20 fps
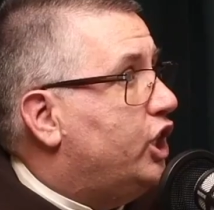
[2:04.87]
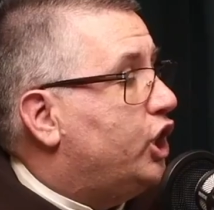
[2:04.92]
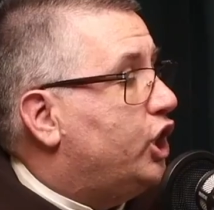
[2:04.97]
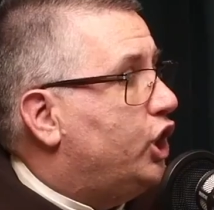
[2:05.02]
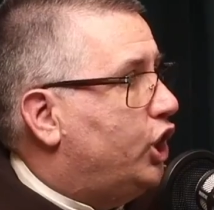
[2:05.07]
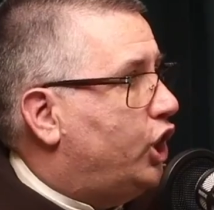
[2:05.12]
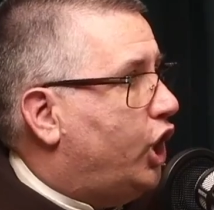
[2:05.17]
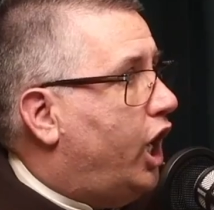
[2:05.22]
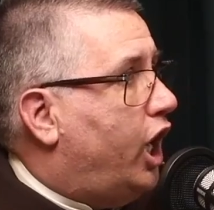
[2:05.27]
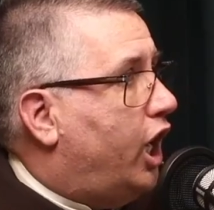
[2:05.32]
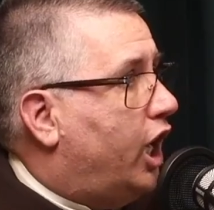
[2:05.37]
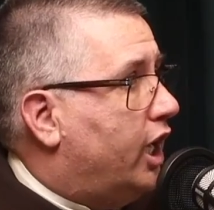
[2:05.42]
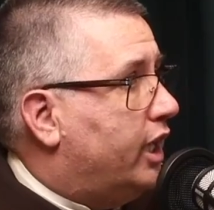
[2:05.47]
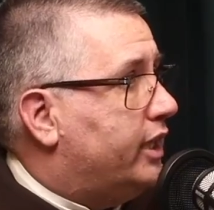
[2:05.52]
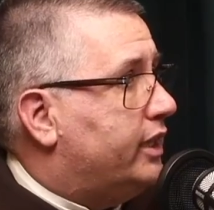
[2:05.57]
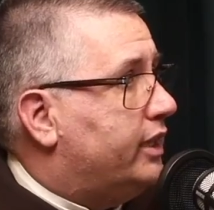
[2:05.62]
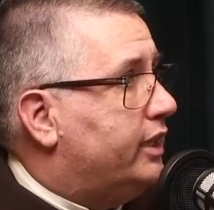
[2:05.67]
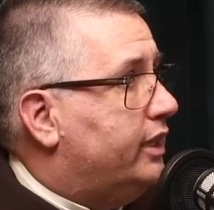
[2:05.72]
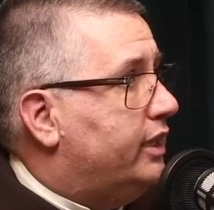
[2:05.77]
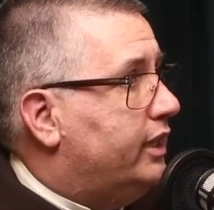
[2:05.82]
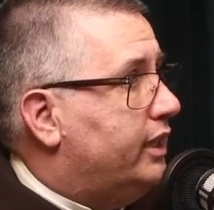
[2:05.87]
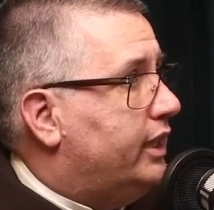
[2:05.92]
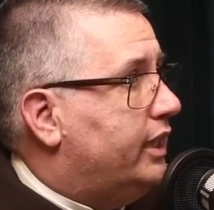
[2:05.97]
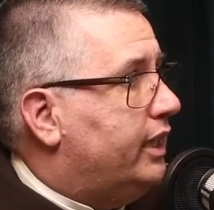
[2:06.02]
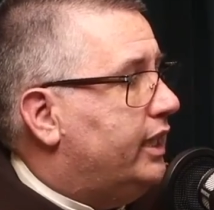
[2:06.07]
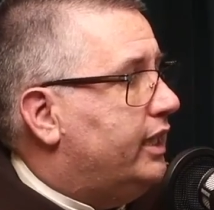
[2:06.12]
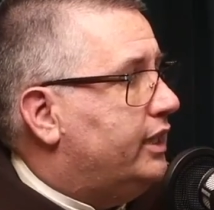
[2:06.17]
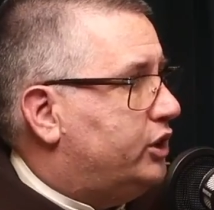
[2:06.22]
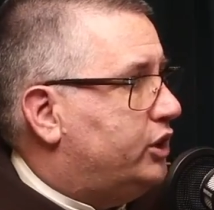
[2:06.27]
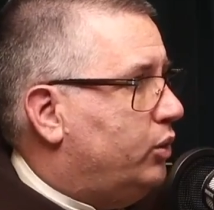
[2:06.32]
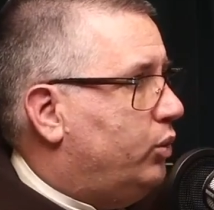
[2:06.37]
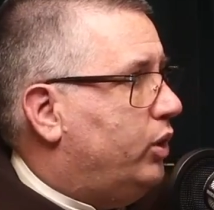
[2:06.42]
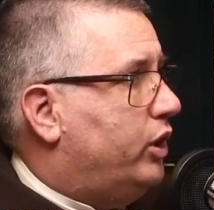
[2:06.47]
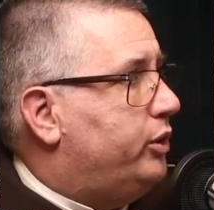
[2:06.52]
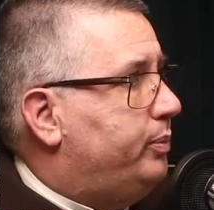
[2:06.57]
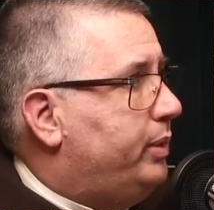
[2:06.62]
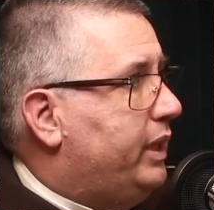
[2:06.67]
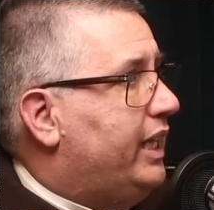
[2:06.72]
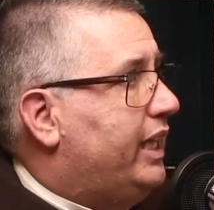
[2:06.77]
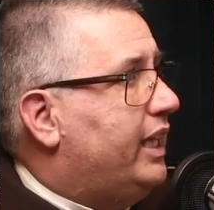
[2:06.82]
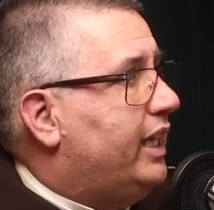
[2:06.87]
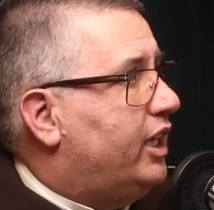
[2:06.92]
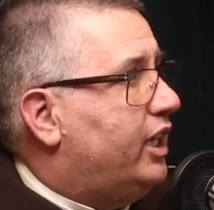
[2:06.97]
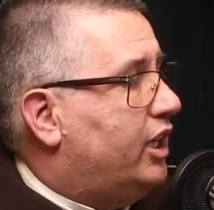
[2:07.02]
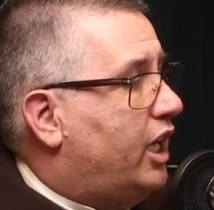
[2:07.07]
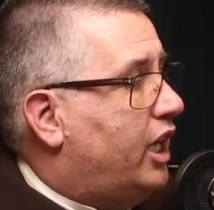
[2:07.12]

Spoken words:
God is the one being